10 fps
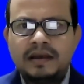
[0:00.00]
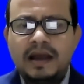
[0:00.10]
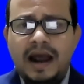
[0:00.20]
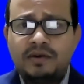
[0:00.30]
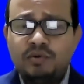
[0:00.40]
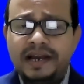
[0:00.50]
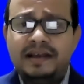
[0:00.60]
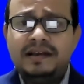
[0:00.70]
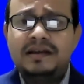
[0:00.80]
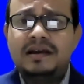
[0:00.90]
And
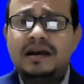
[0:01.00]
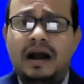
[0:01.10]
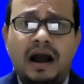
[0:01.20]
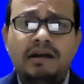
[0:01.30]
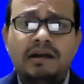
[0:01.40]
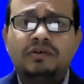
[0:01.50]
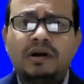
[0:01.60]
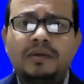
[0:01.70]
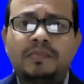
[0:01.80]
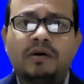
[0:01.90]
today, I will talk
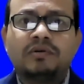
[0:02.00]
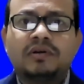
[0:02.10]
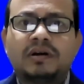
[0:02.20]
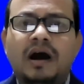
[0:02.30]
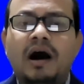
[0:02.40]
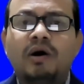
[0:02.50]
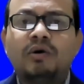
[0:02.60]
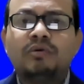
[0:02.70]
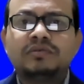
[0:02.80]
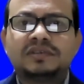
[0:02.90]
about
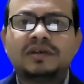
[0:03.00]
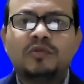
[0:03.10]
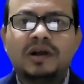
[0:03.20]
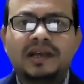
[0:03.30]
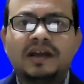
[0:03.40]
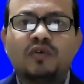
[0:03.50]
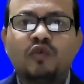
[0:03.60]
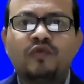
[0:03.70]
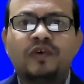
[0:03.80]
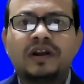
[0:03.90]
how someone can
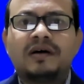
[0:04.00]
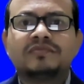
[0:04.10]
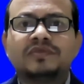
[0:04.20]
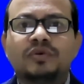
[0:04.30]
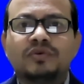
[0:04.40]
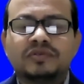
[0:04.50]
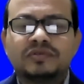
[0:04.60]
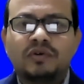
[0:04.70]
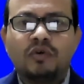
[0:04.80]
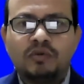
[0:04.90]
overcome those
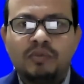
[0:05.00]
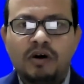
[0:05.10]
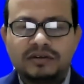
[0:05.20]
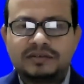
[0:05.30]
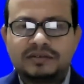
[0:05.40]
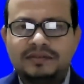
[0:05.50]
roadblocks.